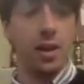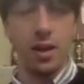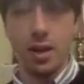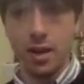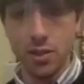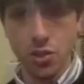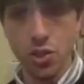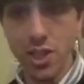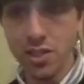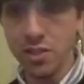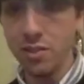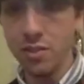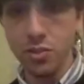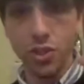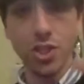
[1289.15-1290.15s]
uh,
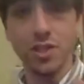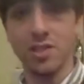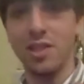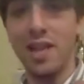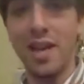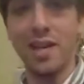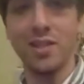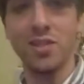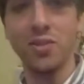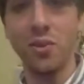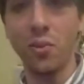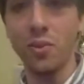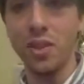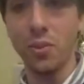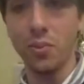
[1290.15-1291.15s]
suggestion, just let us
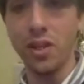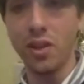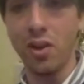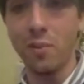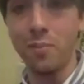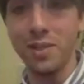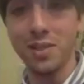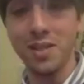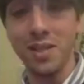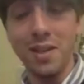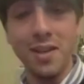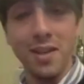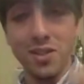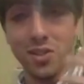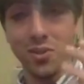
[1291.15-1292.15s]
know with a with a comment.
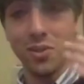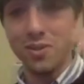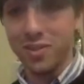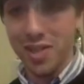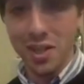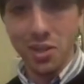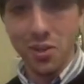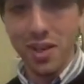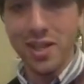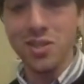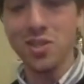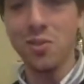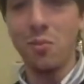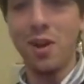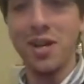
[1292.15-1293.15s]
So thank you
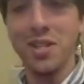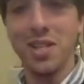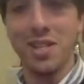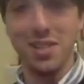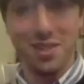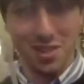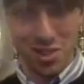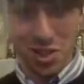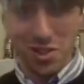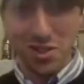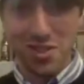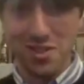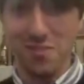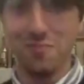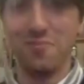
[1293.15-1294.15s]
again so much, and
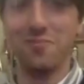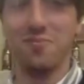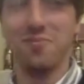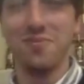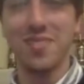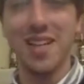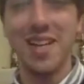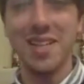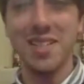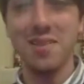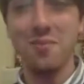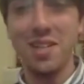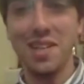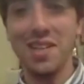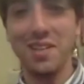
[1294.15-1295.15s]
cheers.
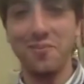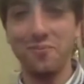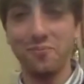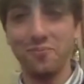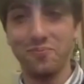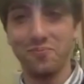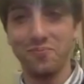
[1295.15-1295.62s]
Grazie mille.